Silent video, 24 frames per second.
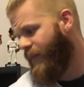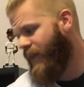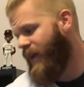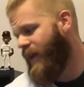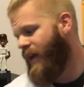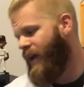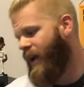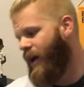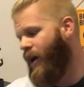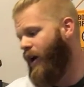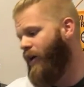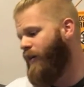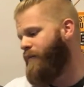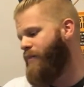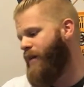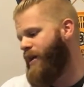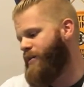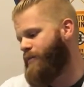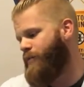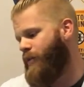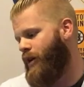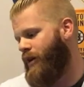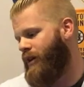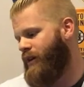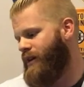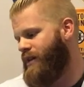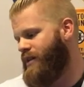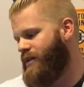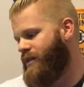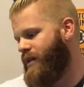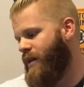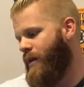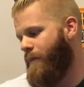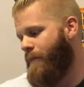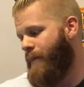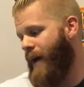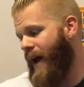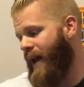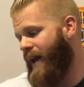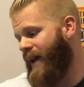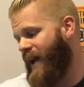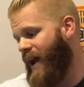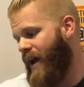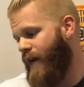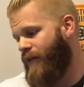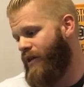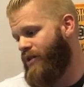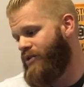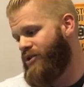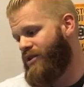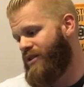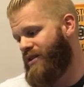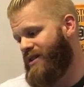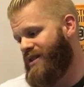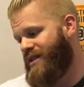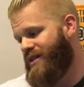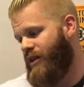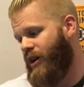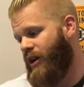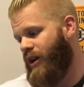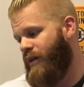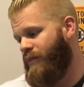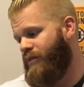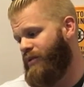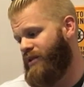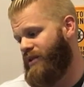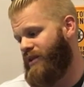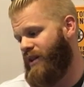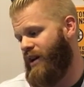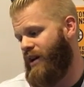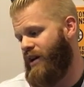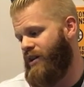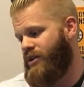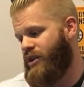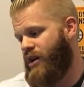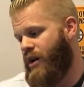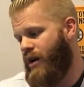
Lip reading: In all of baseball, he leads batting average, slugging percentage,